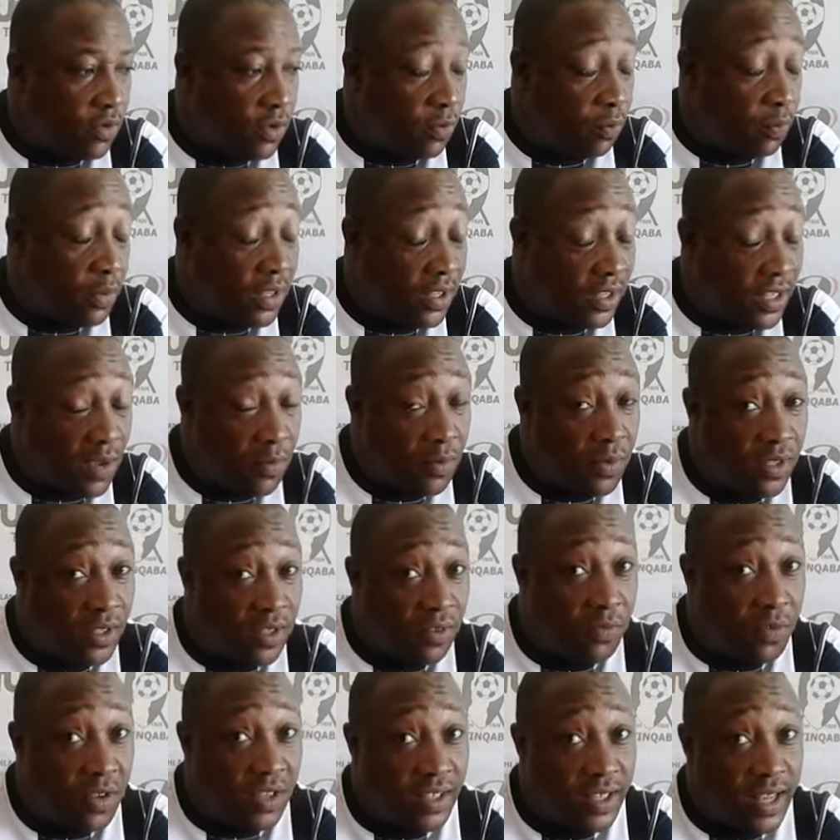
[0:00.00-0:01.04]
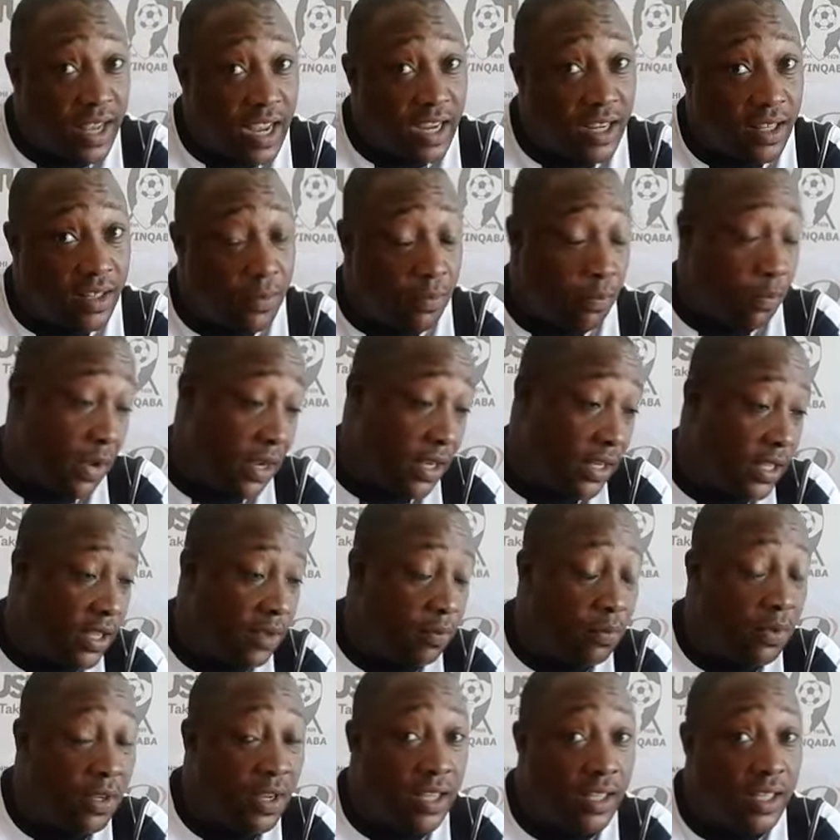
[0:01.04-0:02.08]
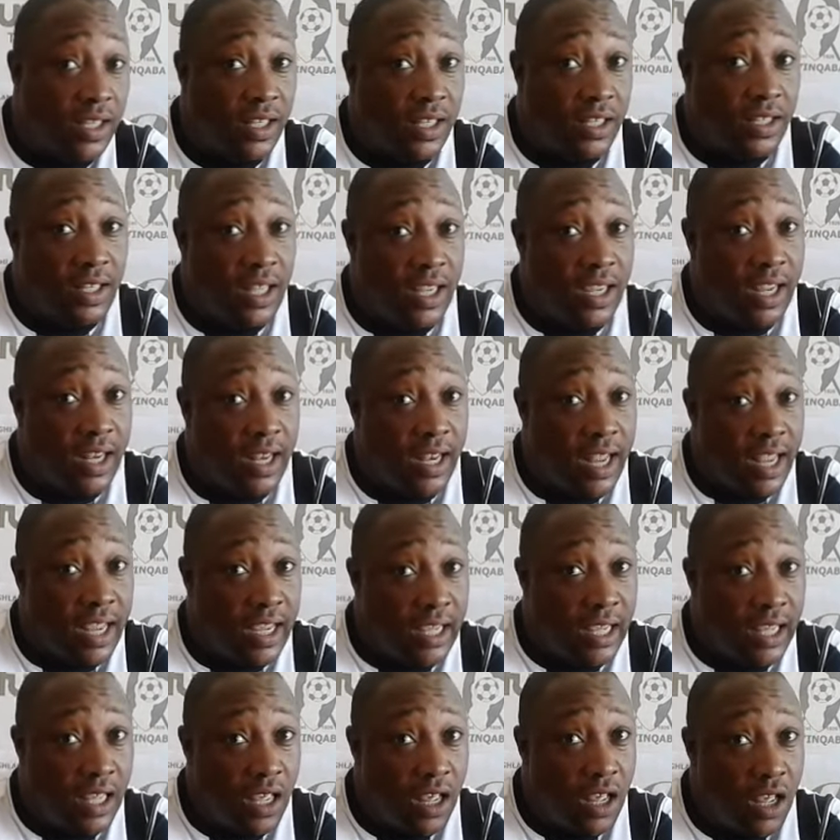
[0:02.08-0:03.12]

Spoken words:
we beat them in the first leg, but they beat us in the second leg.